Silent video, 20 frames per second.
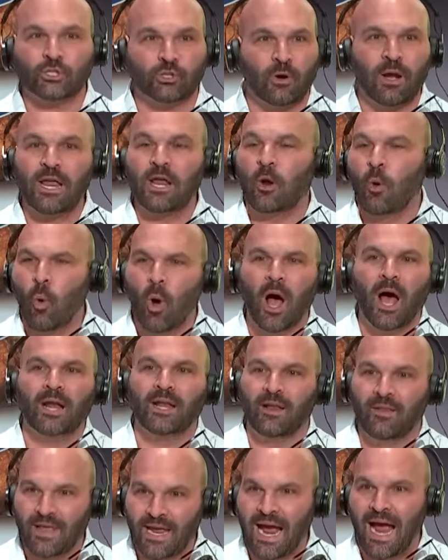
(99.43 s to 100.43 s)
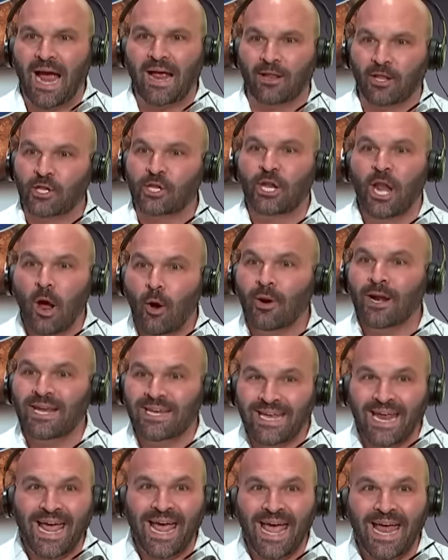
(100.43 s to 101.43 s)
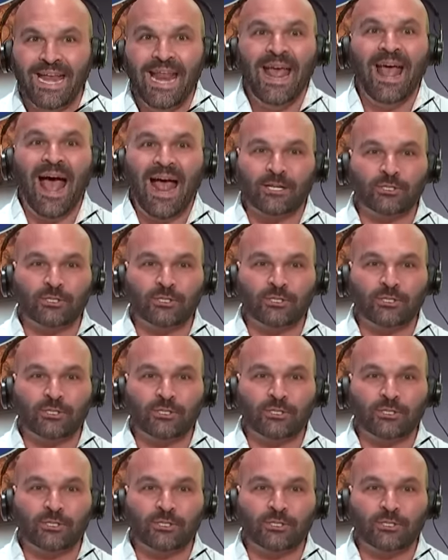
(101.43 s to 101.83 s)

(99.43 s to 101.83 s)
Tre'Quan to the island. You know what he did?